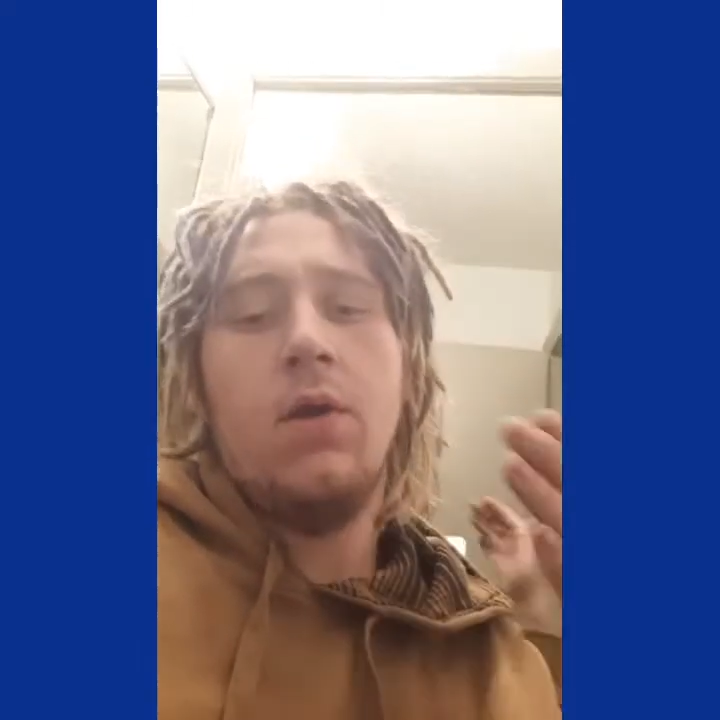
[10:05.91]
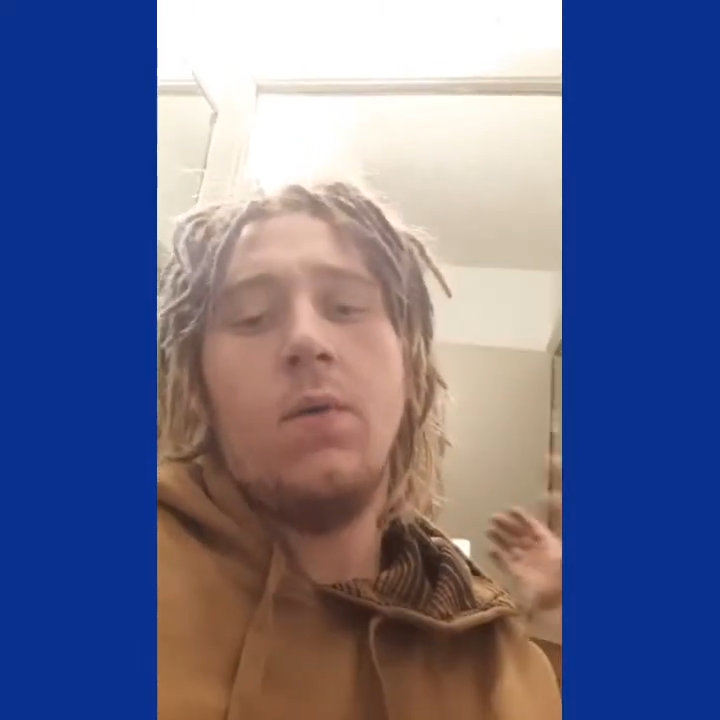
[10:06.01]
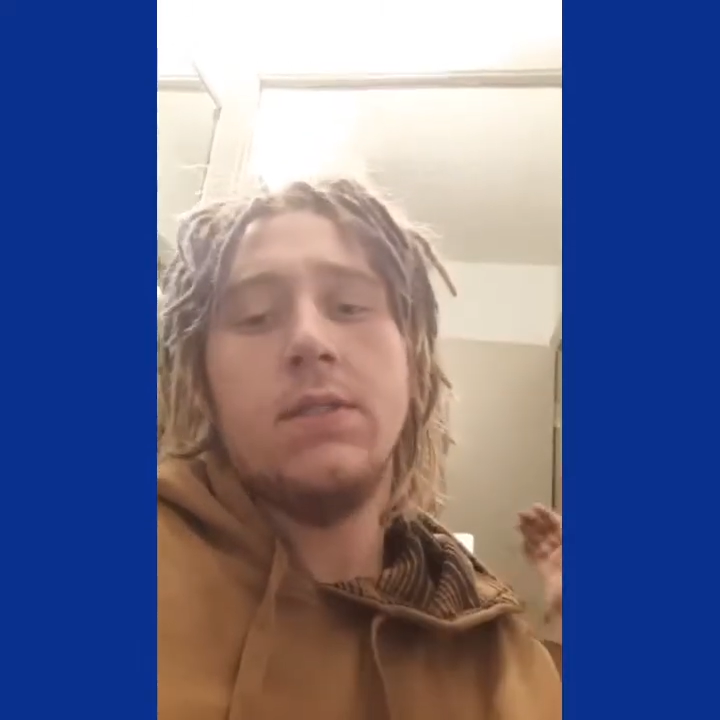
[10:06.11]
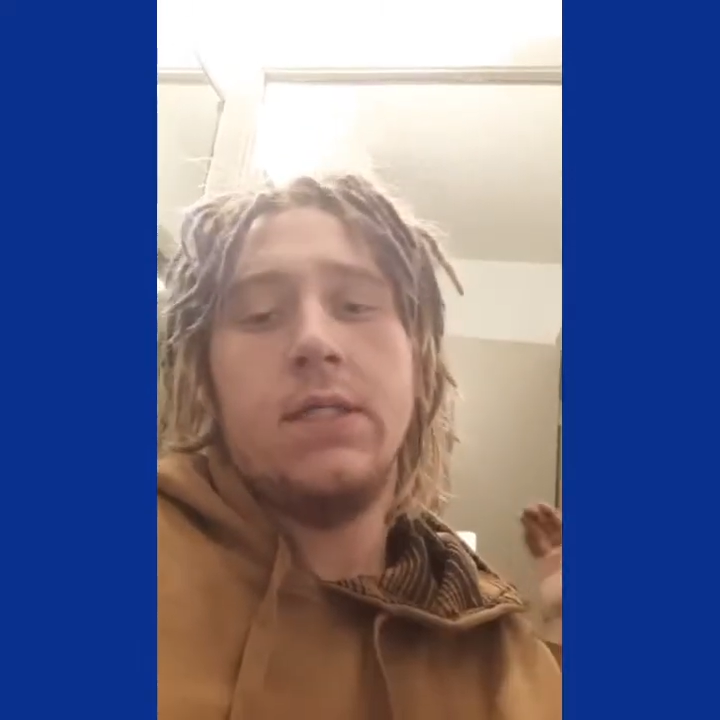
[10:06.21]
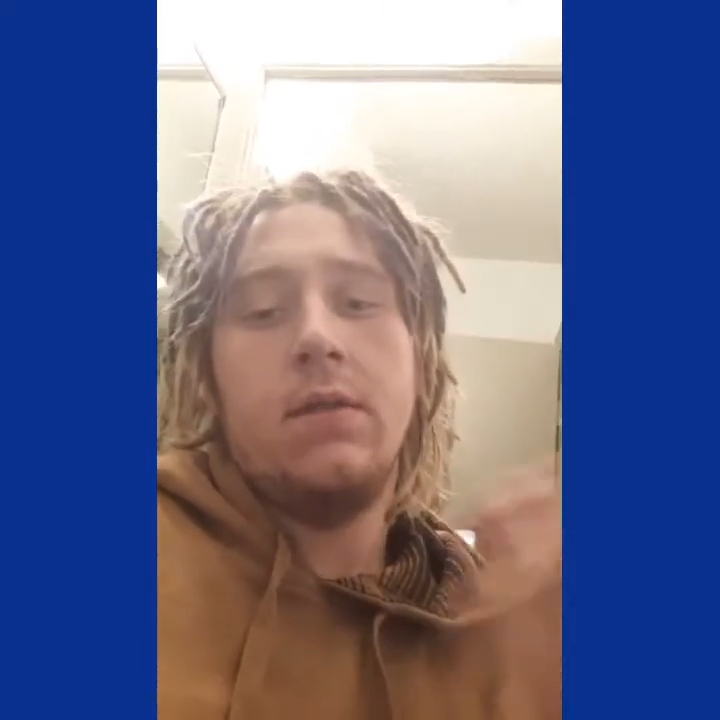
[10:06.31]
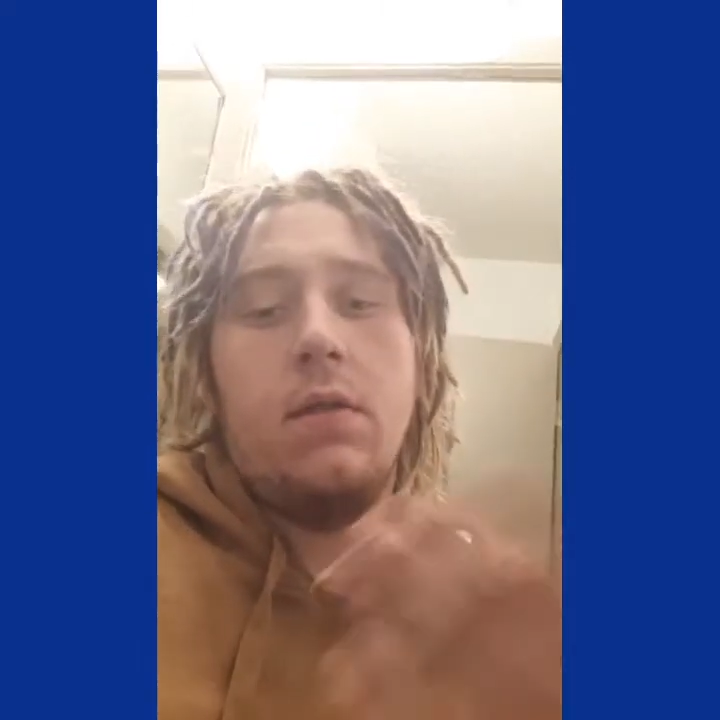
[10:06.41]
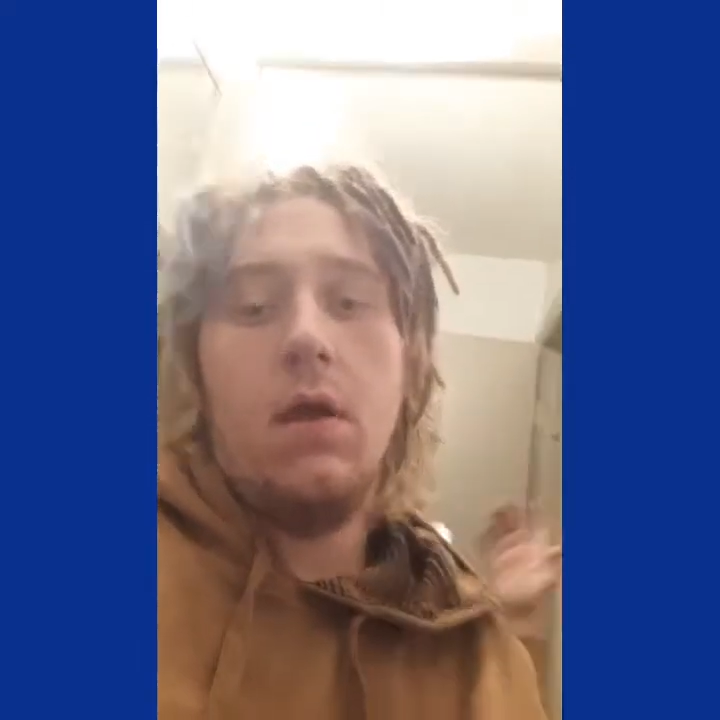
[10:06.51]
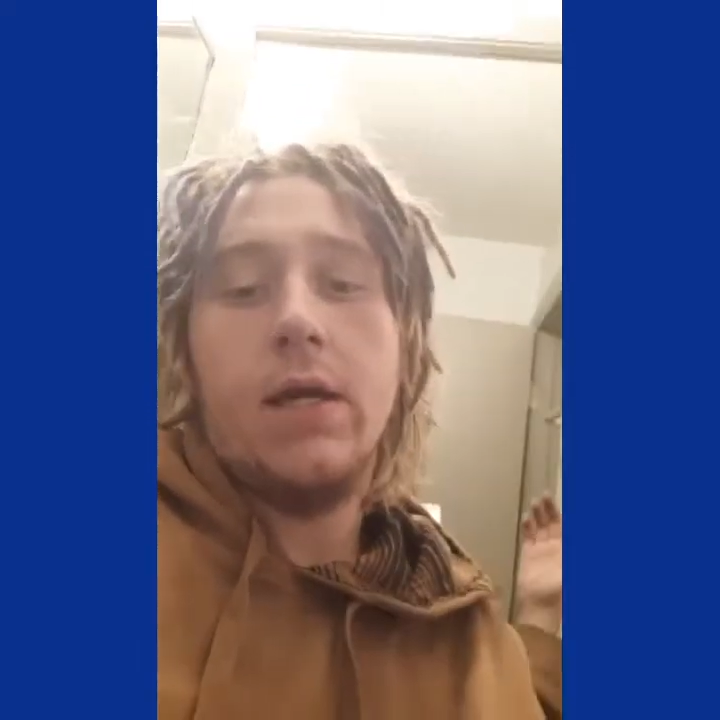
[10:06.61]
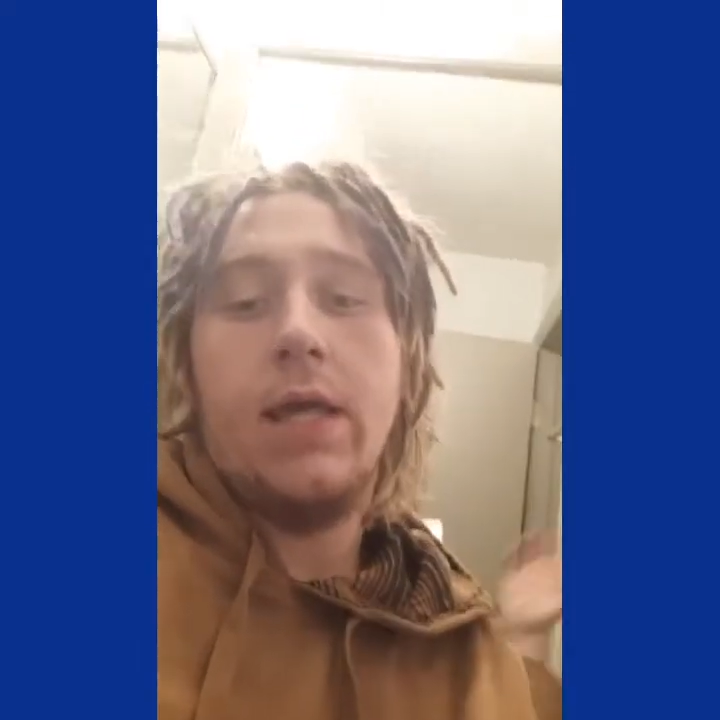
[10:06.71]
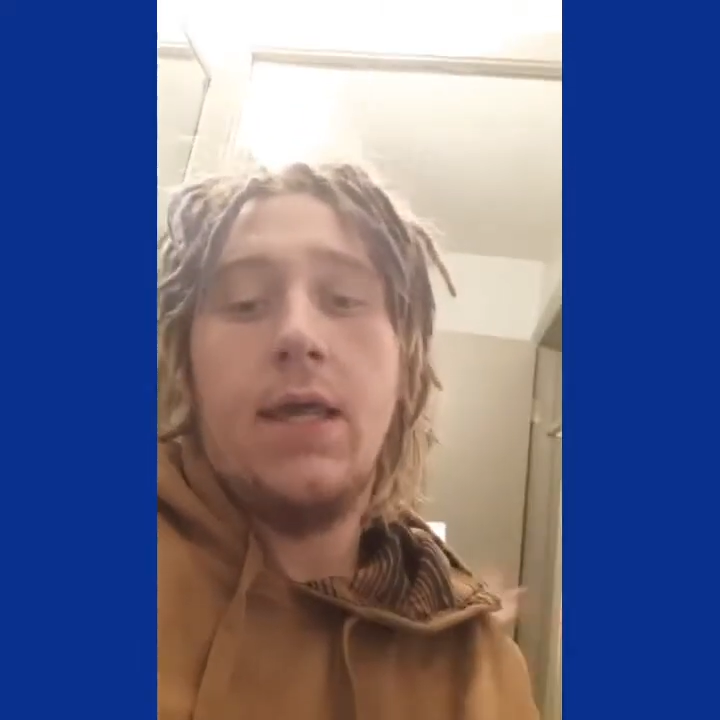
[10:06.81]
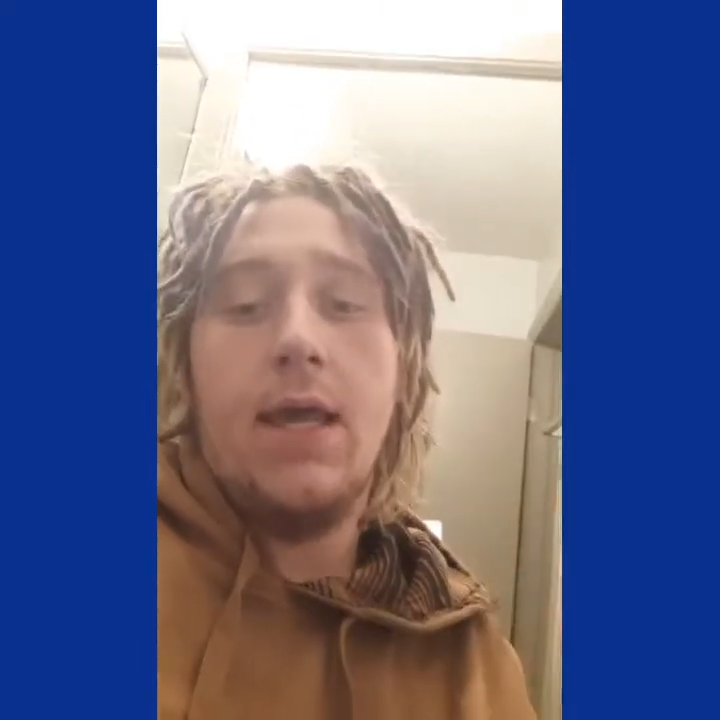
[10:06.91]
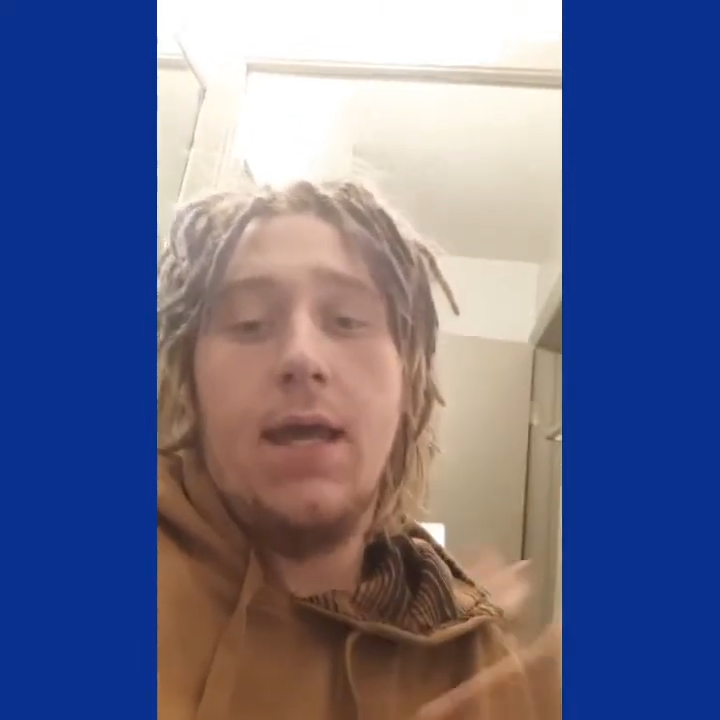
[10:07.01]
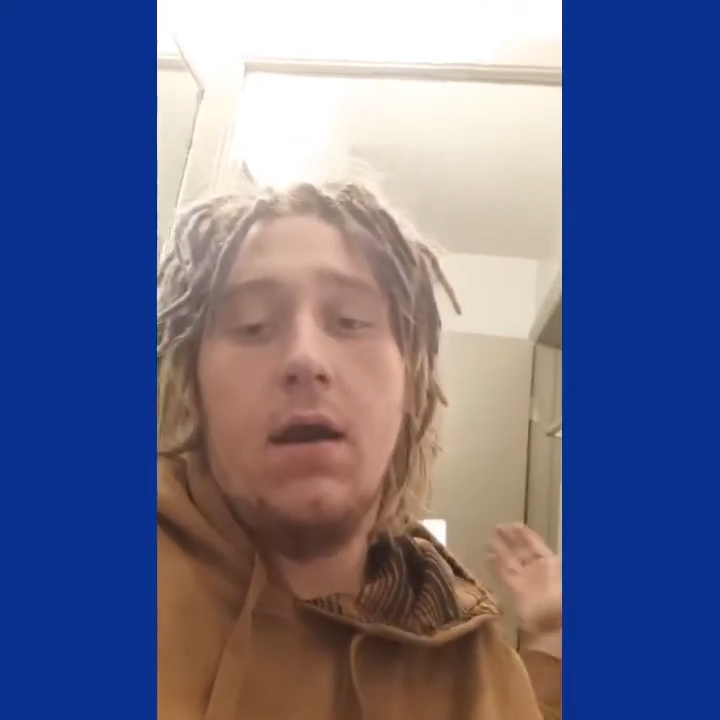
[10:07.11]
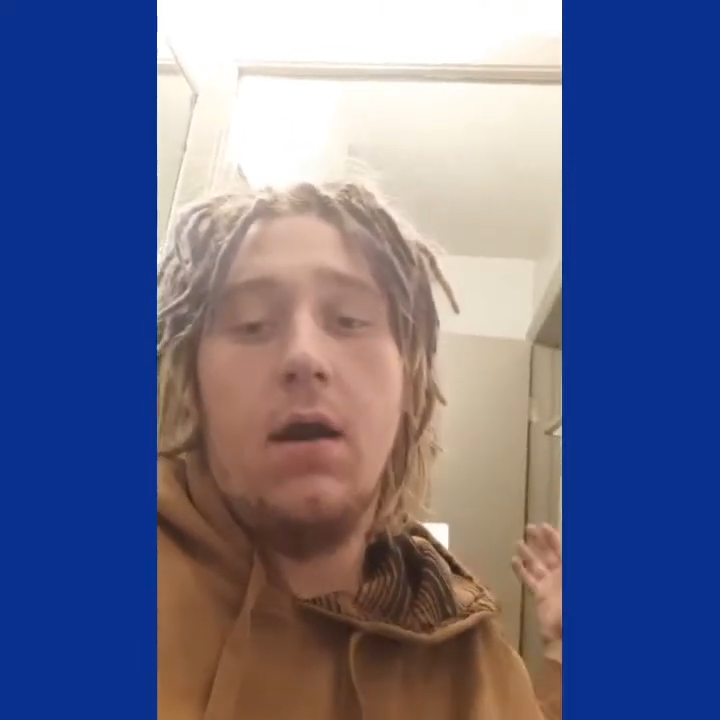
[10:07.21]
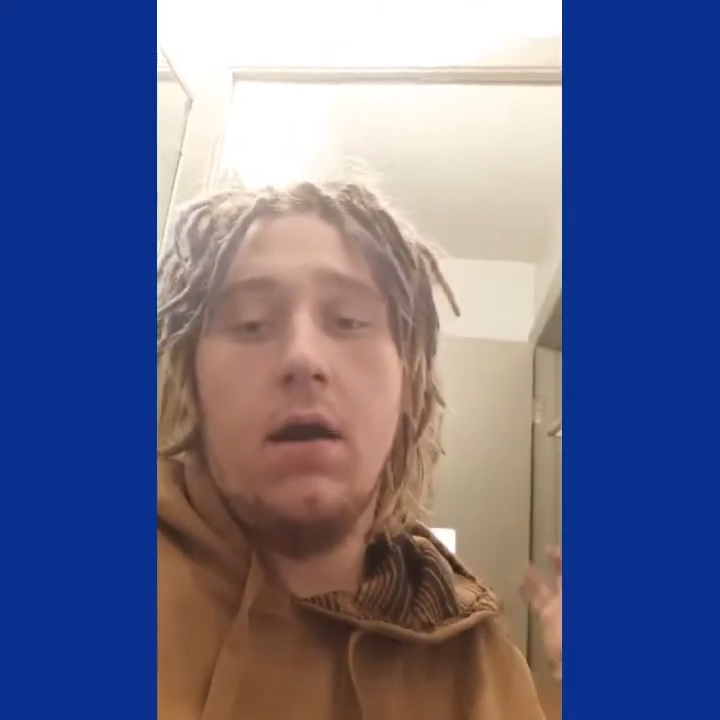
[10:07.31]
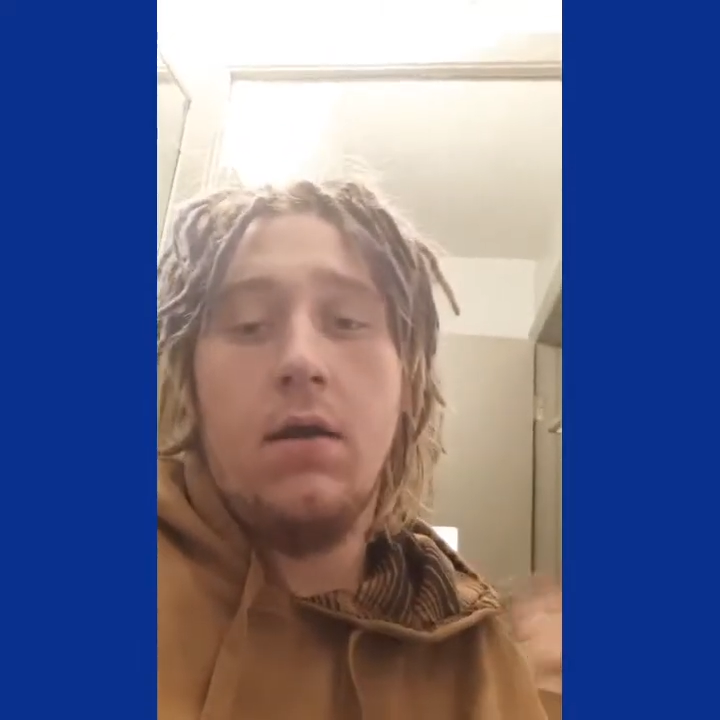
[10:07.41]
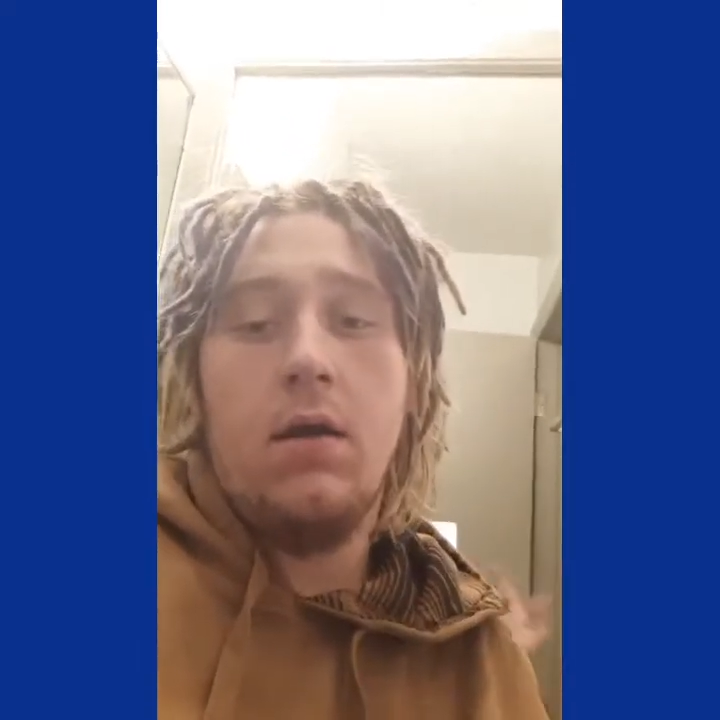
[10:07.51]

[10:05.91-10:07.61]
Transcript: wasn't locking on,